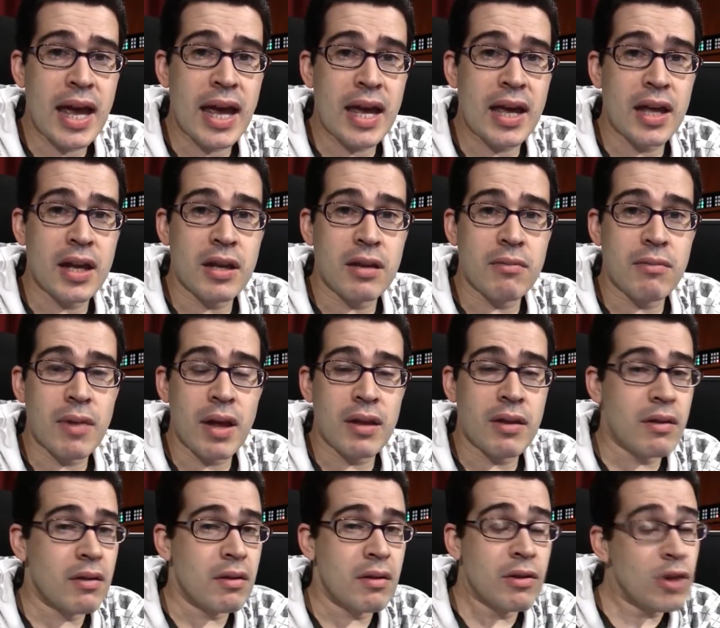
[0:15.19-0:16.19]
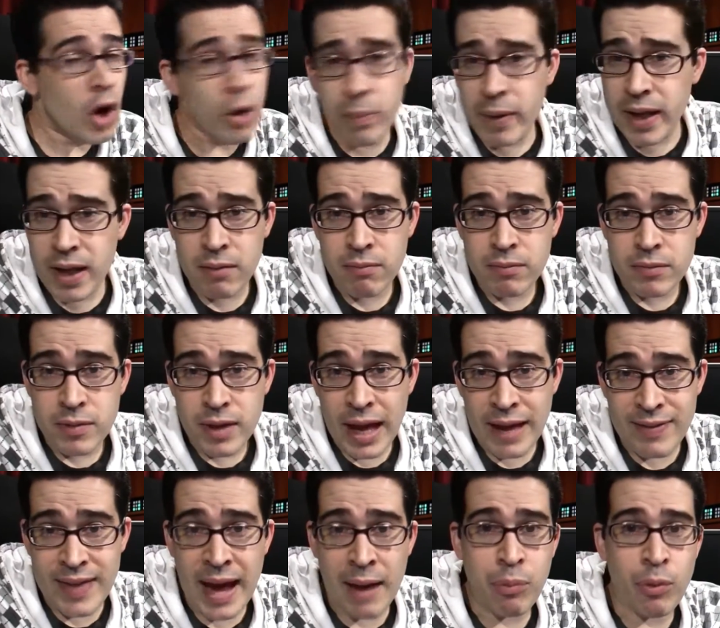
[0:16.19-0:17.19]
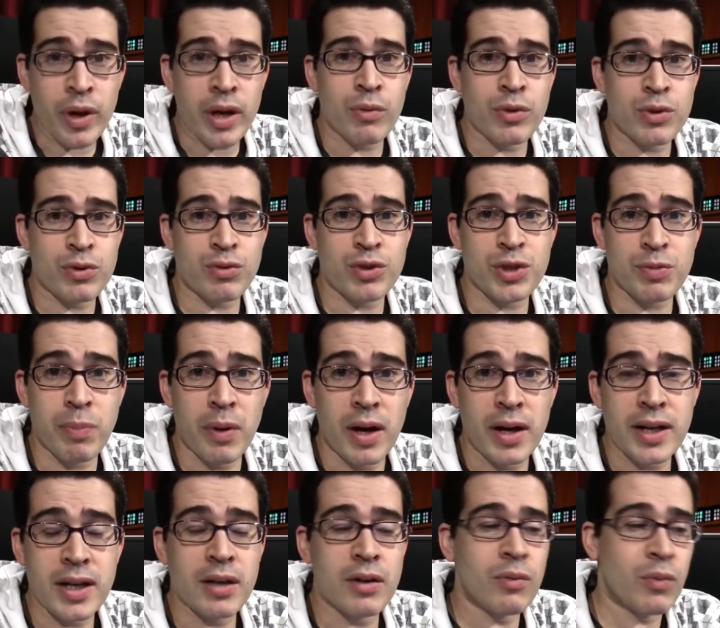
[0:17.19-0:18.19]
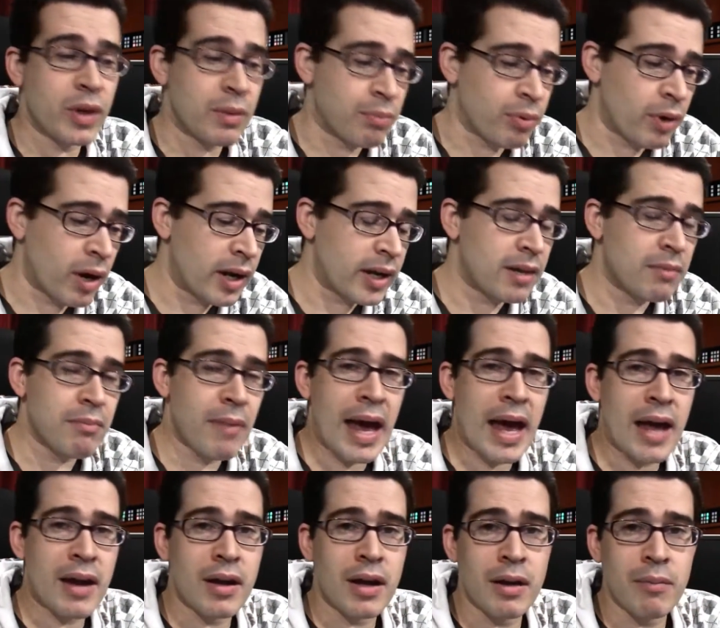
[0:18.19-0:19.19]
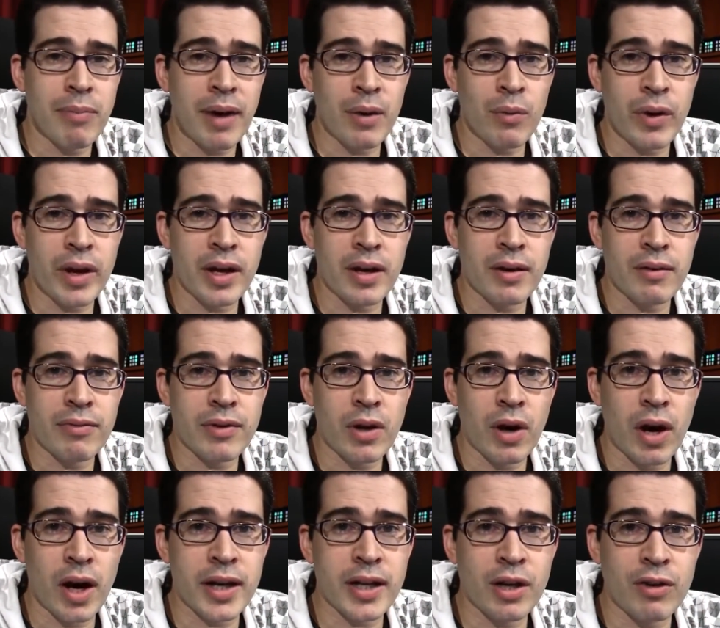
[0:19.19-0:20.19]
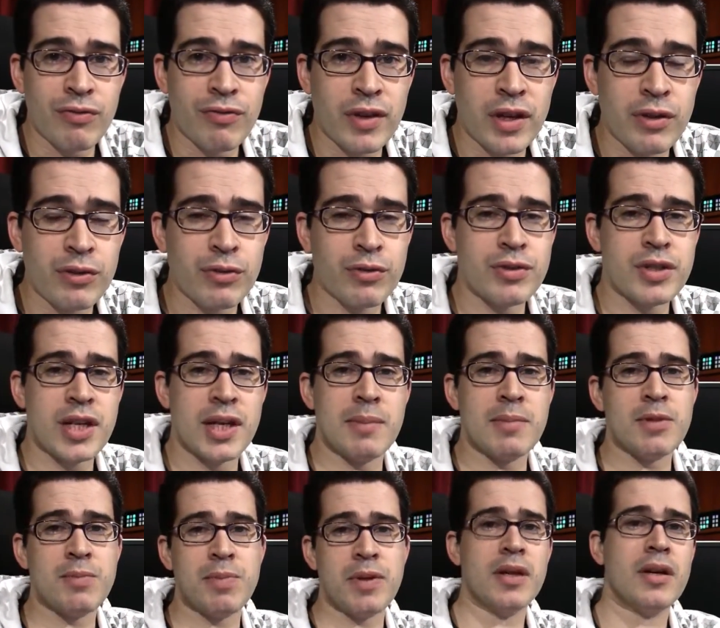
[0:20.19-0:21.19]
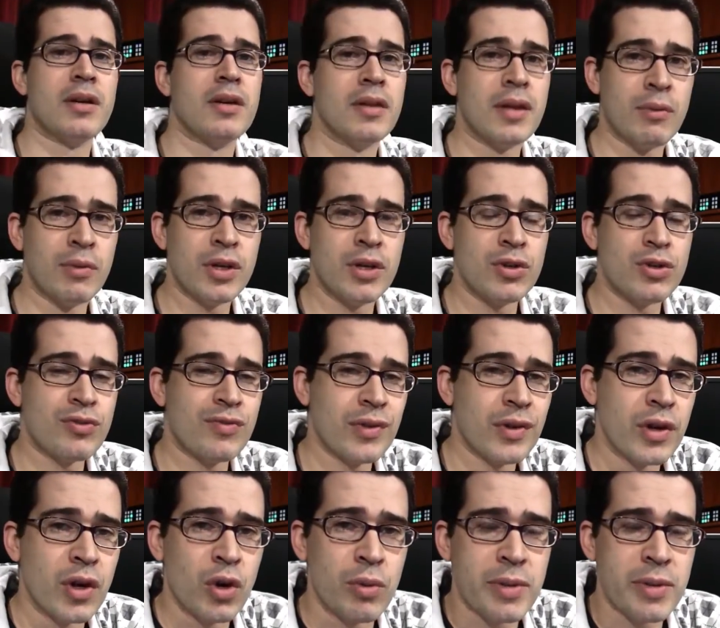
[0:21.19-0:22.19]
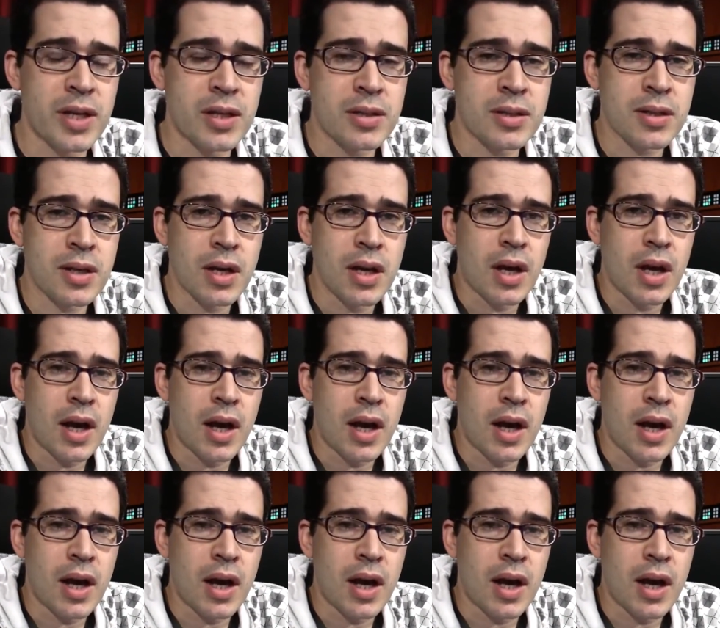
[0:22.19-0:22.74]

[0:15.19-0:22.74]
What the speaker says: And nobody at that point was responding. We brought in Matt by way of an audio feed through TeamSpeak that we use for Nomies.